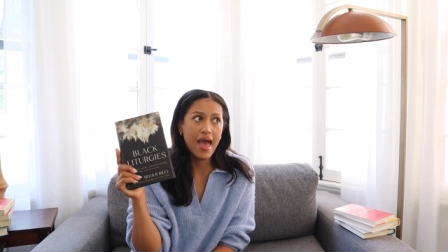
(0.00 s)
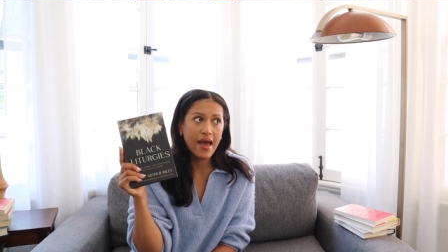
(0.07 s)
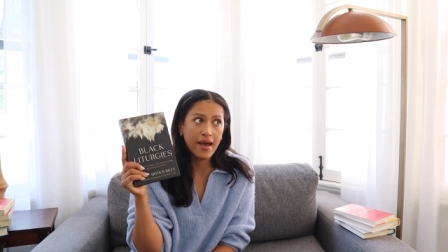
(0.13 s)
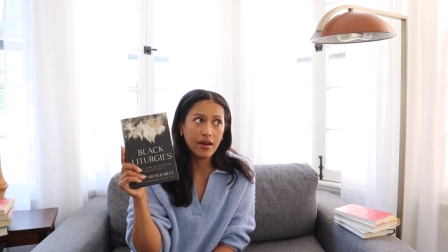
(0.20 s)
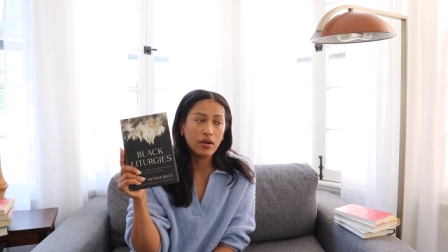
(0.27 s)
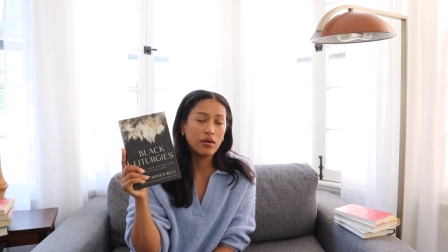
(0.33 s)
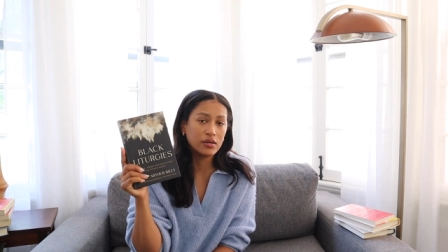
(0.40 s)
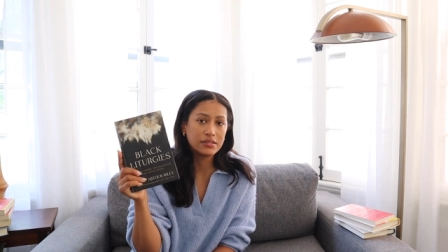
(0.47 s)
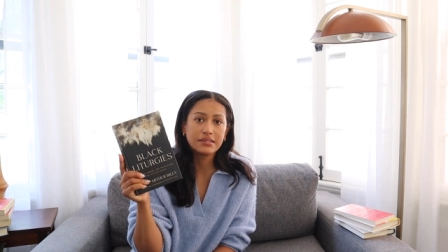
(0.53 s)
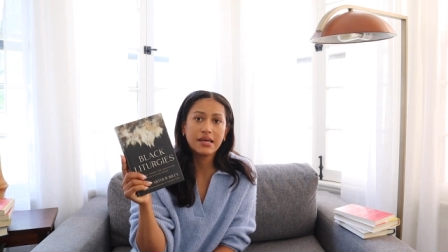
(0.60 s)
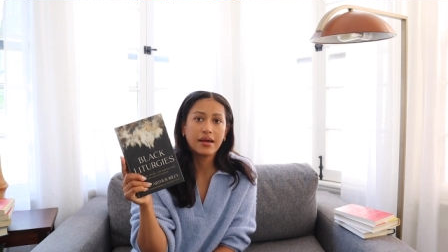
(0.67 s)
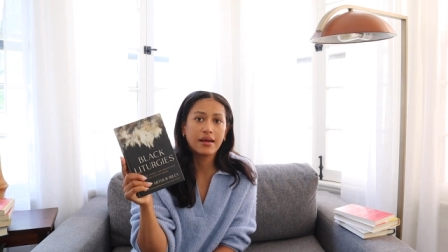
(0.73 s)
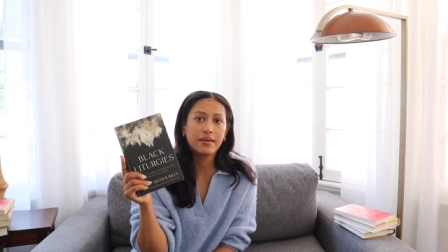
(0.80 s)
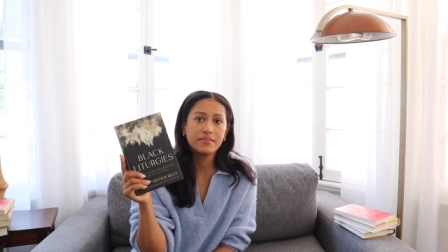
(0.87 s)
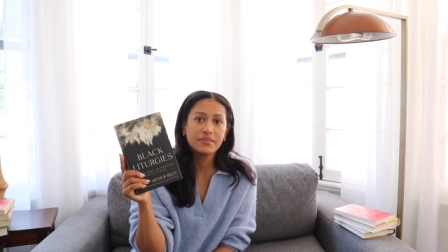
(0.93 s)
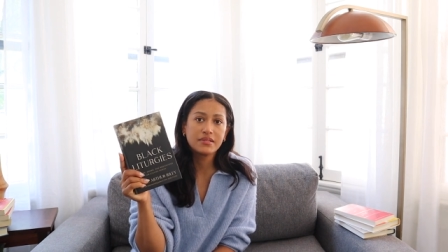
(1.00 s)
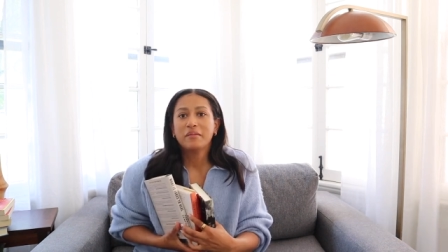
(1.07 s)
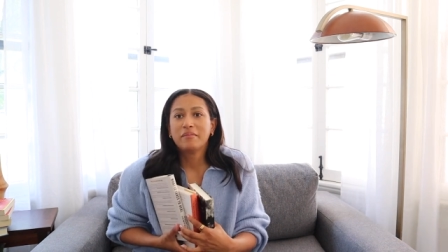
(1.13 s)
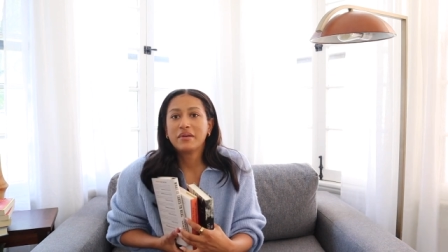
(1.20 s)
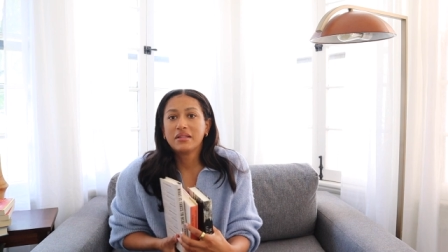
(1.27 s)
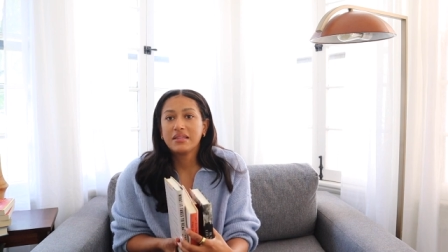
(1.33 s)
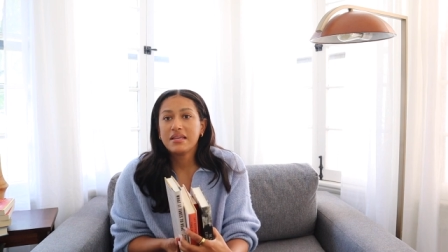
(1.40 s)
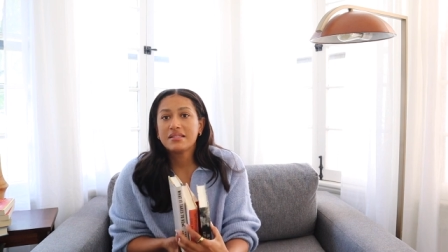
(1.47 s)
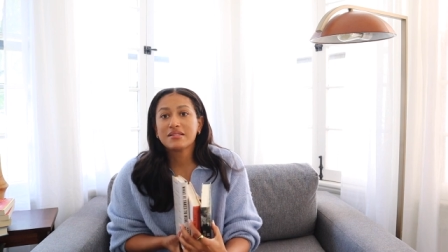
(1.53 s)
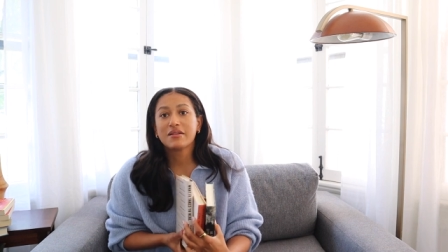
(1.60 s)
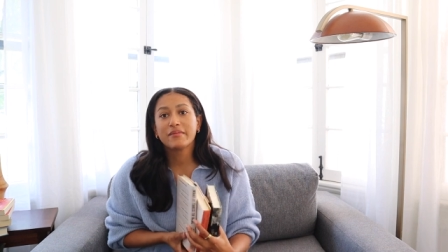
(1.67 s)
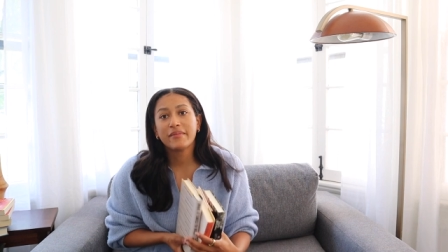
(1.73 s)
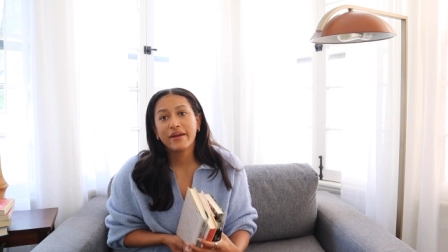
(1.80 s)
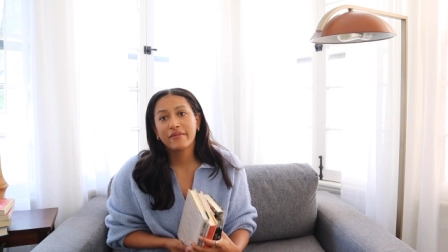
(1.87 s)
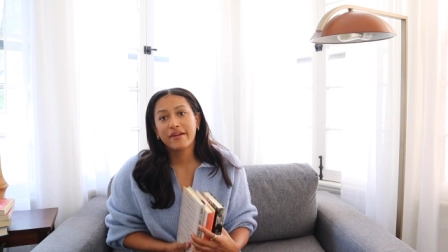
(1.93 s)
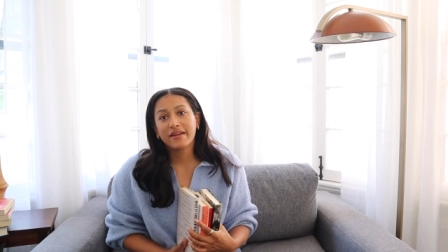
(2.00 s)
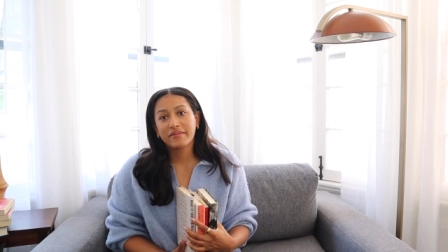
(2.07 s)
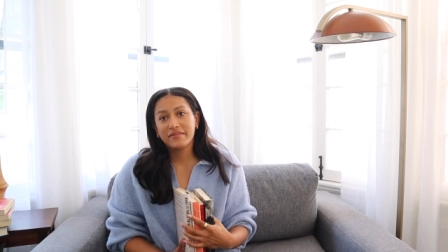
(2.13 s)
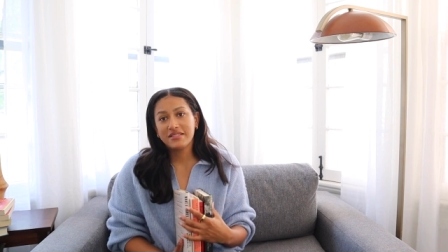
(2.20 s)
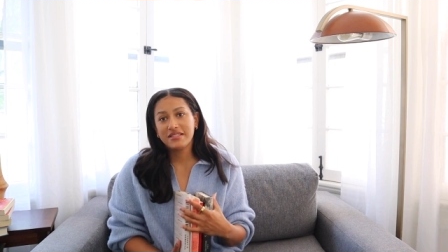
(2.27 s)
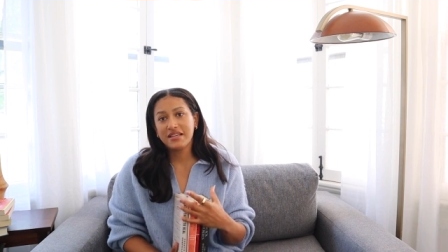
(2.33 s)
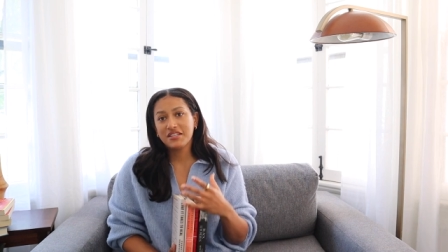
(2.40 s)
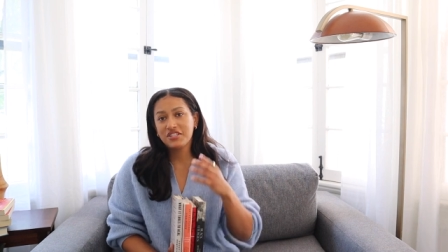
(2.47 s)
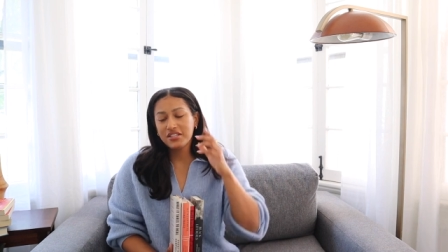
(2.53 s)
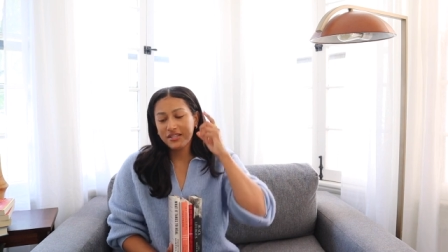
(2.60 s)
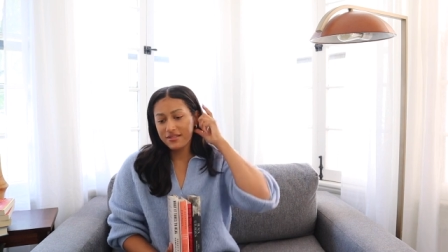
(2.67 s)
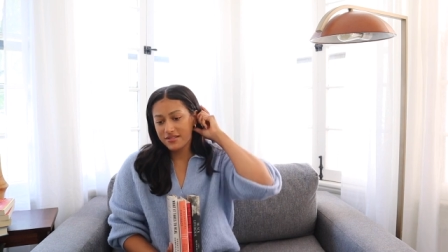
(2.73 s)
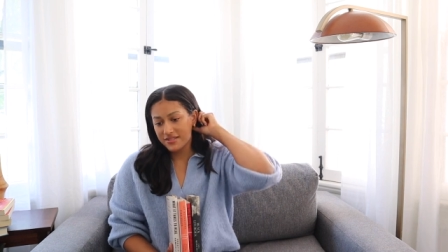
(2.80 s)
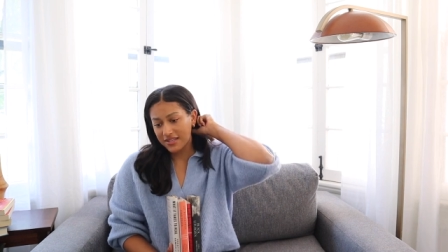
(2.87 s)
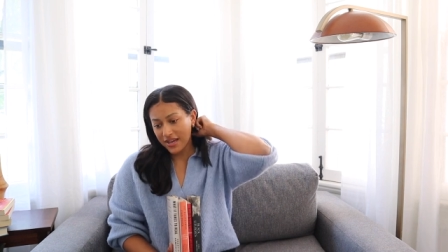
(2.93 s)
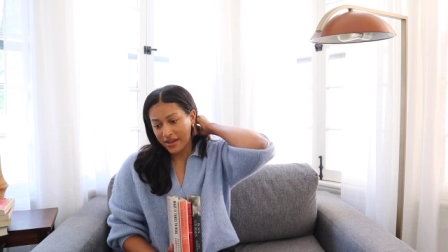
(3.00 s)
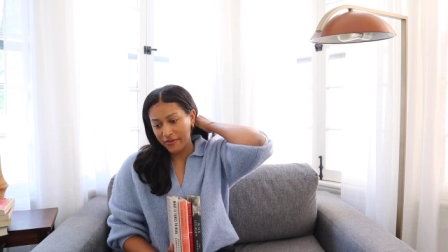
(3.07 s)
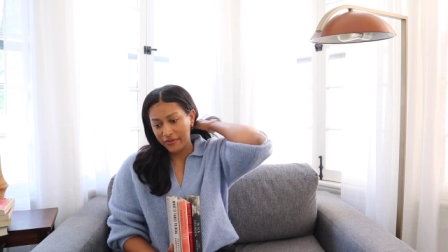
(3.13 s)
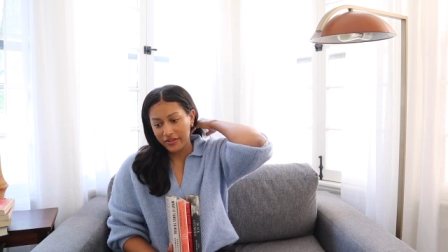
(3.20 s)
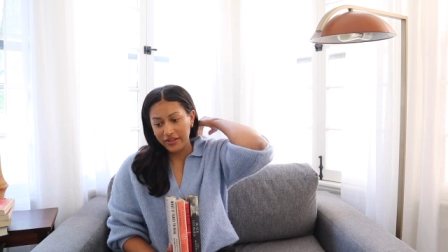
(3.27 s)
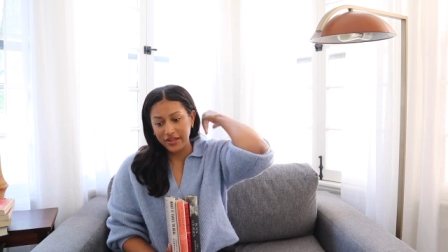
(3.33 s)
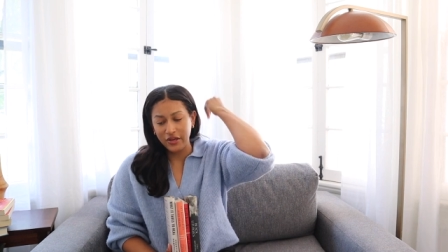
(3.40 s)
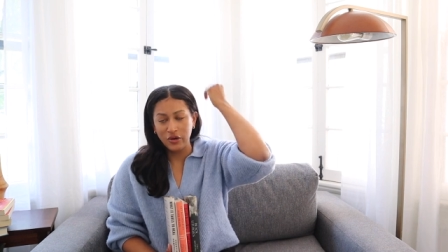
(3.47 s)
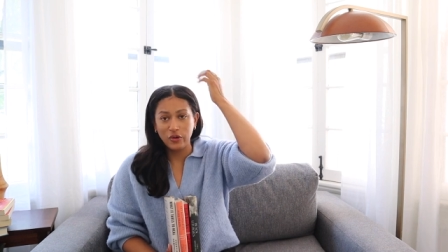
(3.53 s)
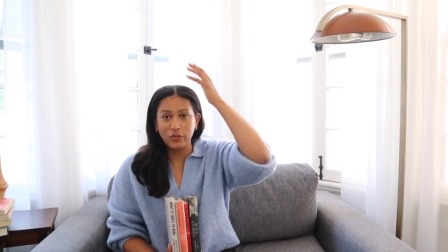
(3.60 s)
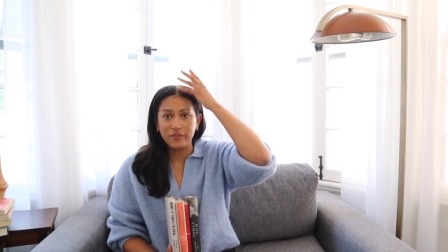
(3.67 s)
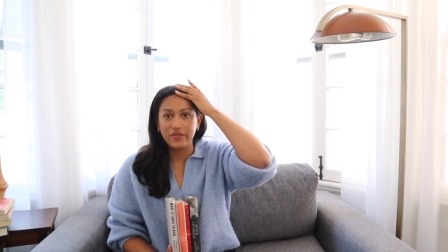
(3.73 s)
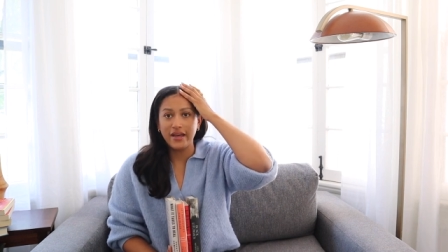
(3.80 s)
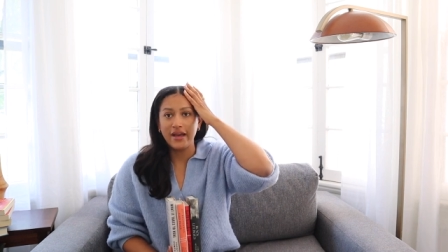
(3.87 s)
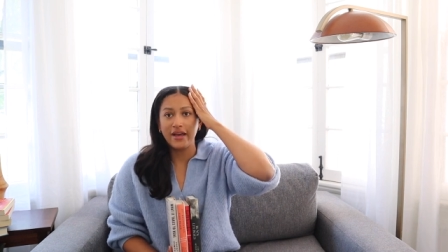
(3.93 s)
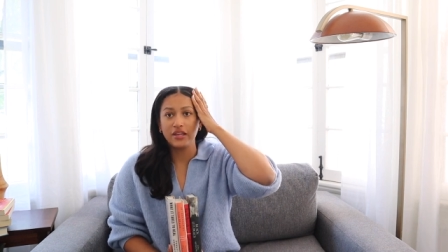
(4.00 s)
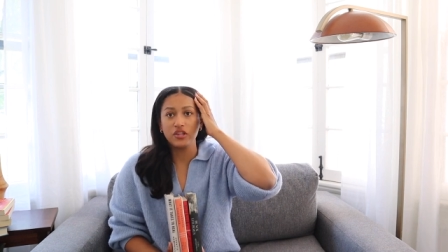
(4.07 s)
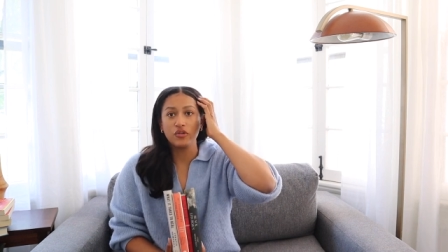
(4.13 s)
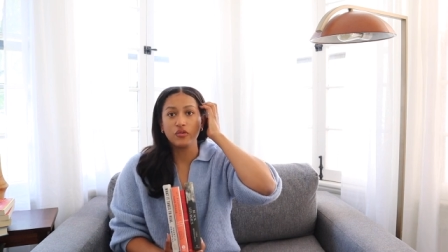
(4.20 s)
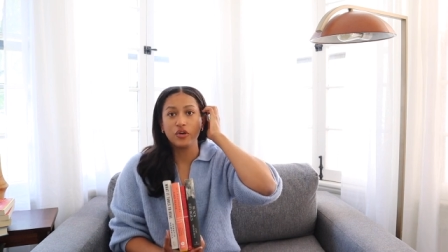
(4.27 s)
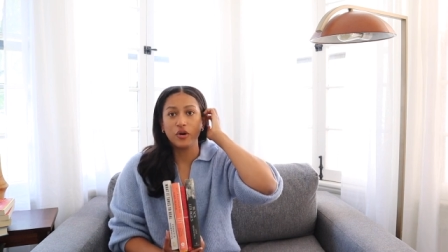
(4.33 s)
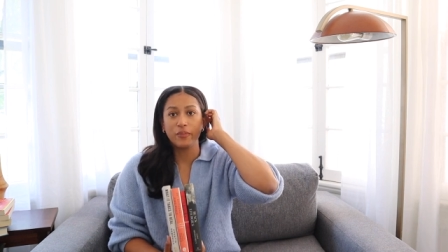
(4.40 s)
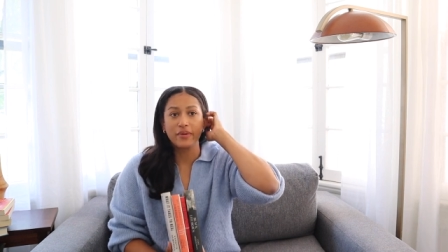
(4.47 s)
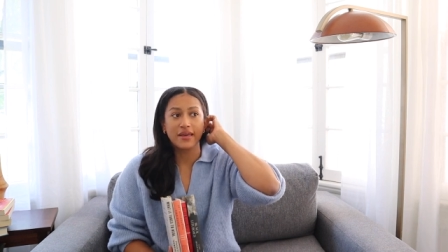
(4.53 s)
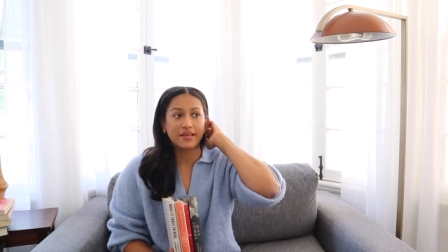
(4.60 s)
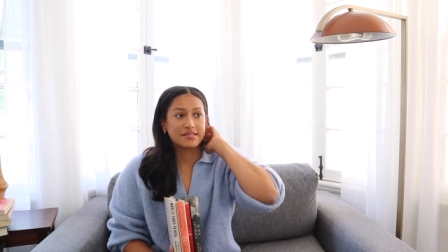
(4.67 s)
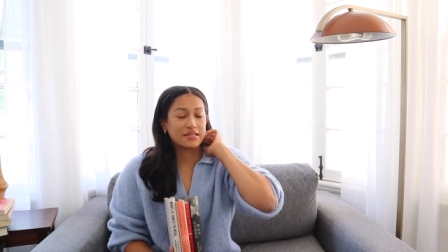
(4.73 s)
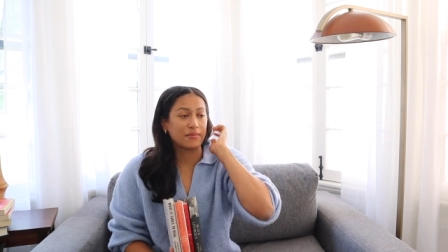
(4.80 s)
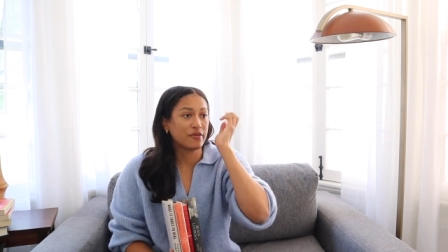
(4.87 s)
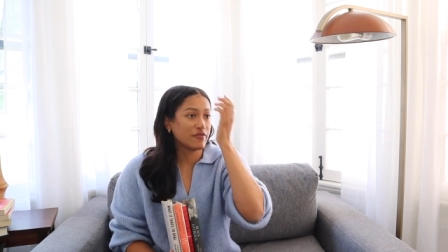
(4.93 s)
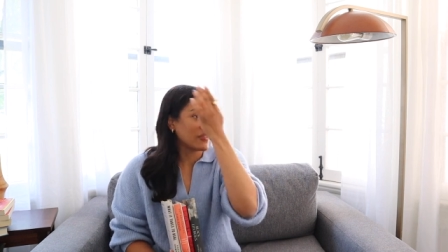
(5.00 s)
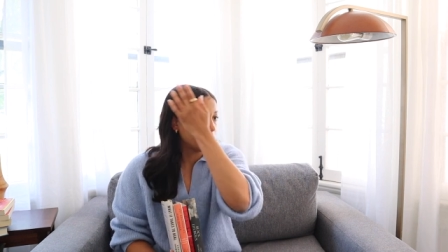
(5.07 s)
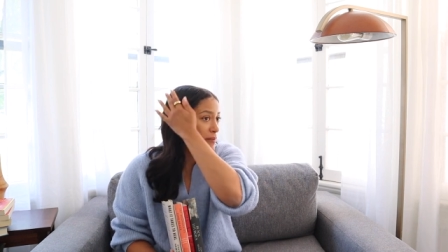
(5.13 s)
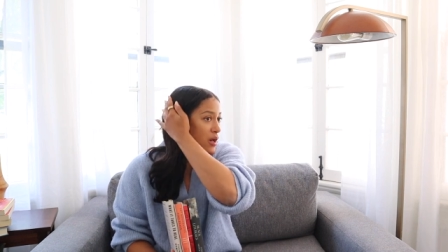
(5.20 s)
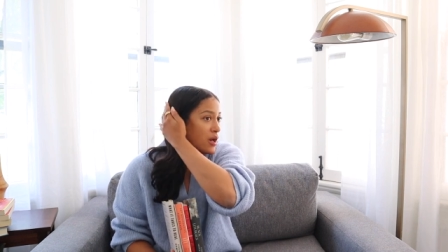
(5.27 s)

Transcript: at all times. But these are my recommendations. I really hope that you go pick some of them